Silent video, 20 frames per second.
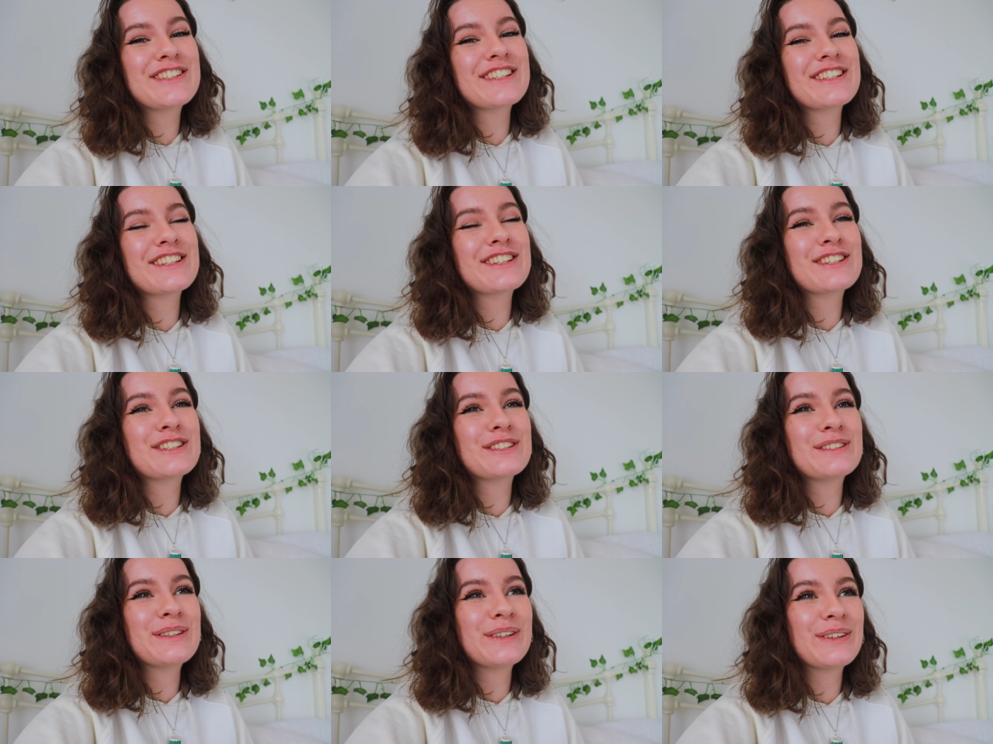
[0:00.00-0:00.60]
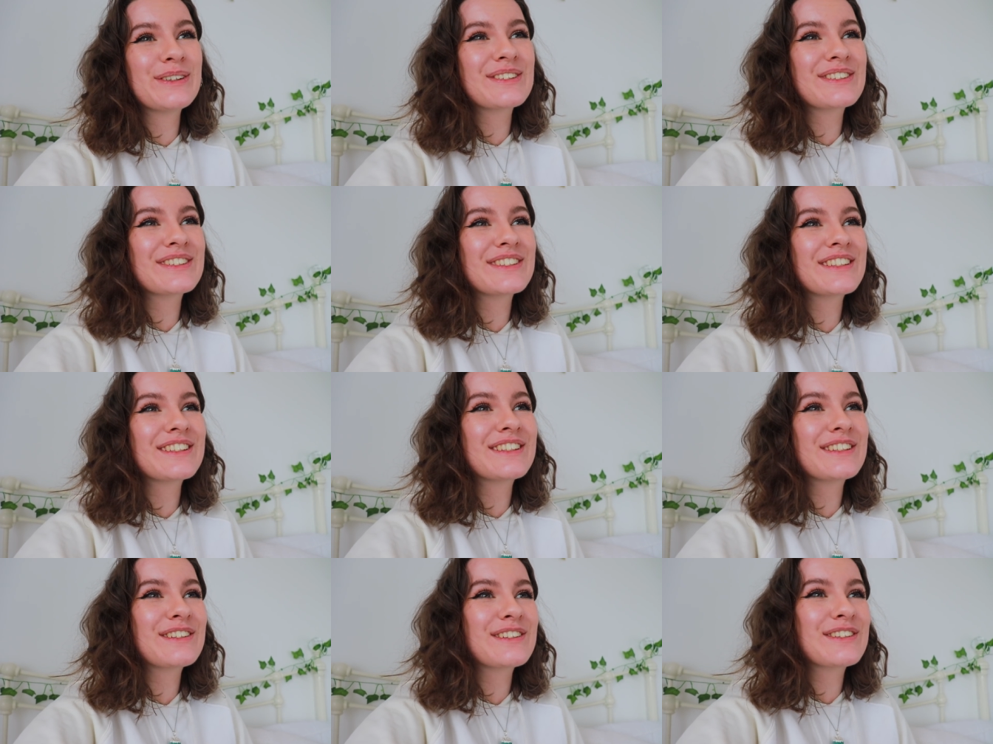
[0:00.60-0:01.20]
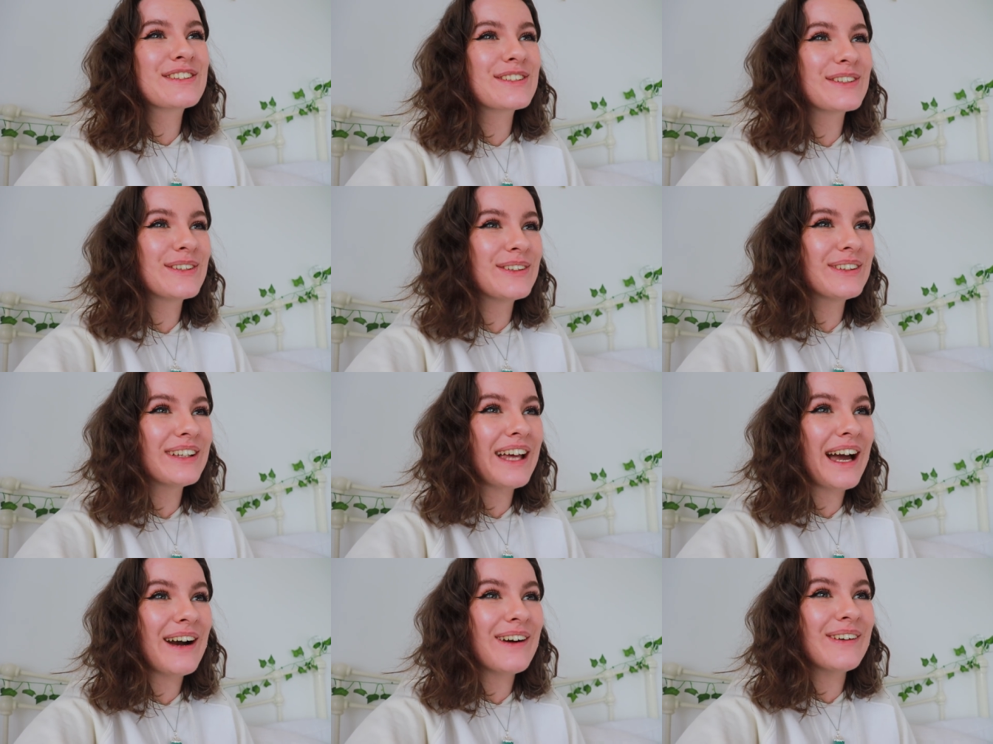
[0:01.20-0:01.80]
just snorted so
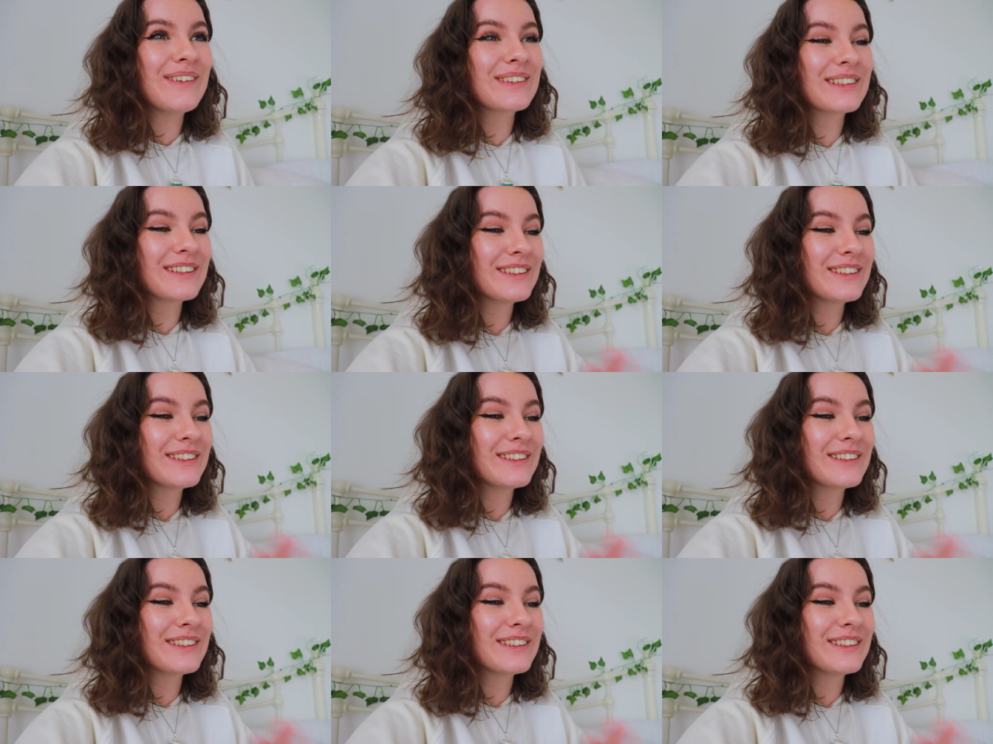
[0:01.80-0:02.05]
loud.